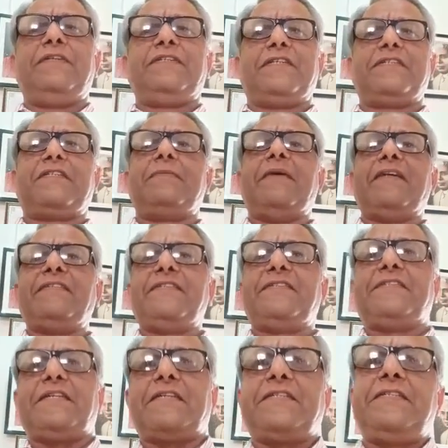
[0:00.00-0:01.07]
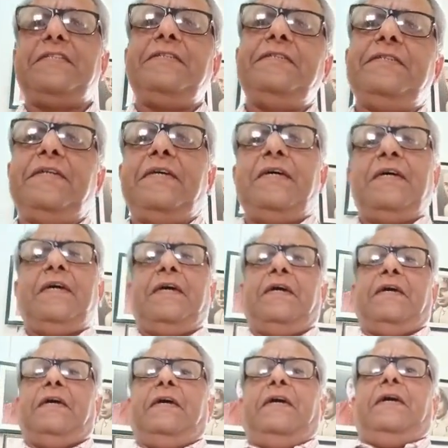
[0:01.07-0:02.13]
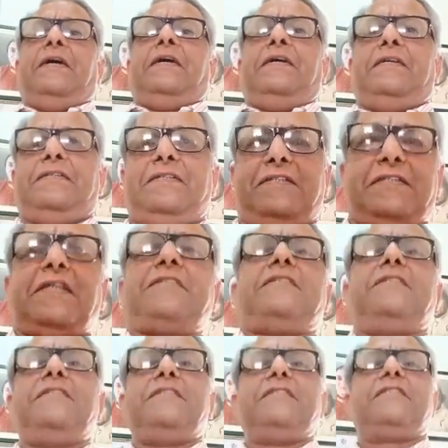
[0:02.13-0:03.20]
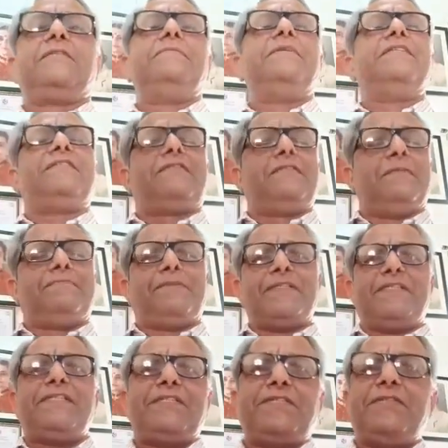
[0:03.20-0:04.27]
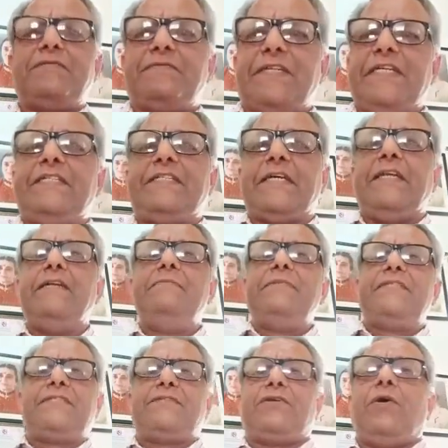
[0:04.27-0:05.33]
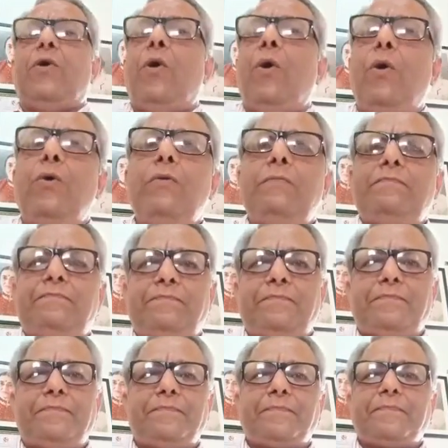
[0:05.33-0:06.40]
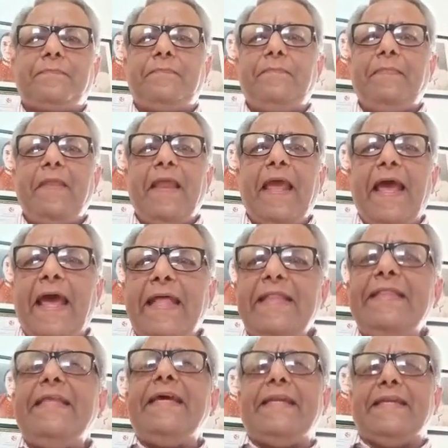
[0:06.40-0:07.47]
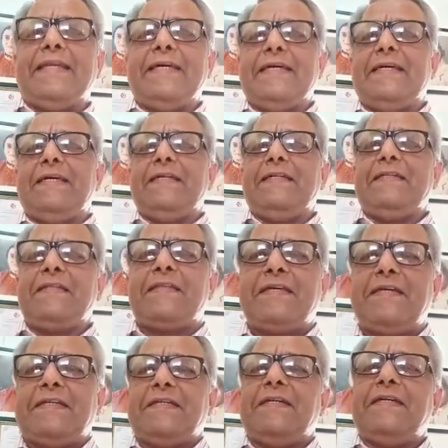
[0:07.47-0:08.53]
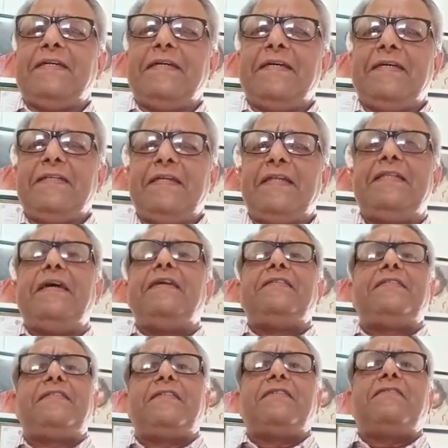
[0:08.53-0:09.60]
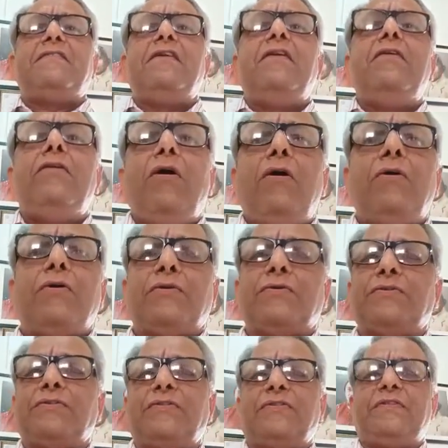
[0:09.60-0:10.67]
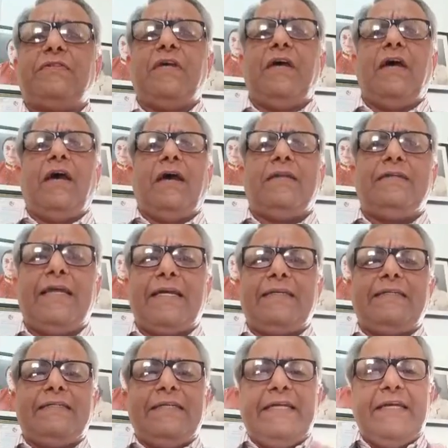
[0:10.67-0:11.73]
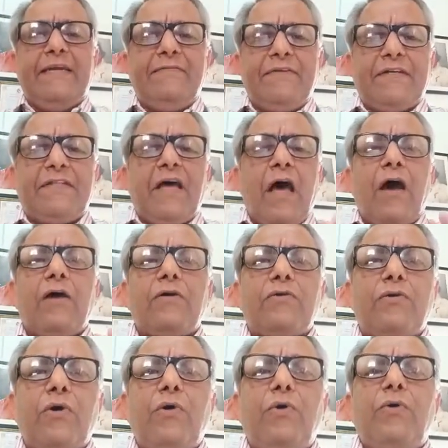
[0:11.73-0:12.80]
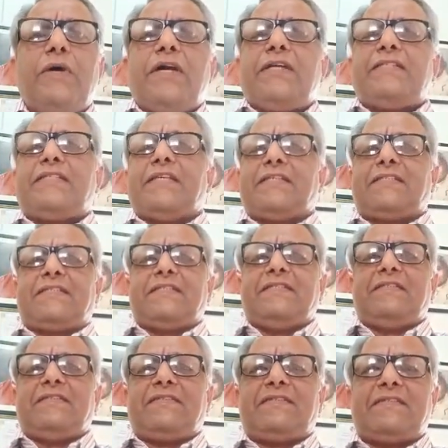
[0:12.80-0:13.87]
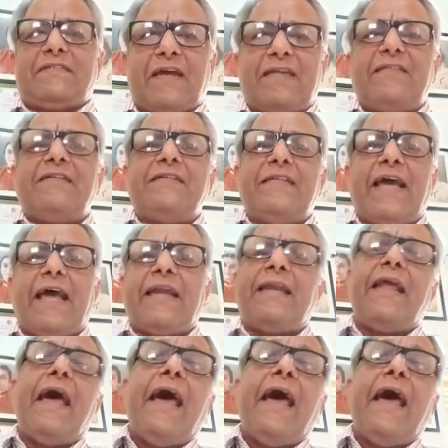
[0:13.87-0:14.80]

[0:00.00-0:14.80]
system has a structure. Structure determines the position of each element as a whole. And then, the third, that there are structural laws that deal with coexistence rather than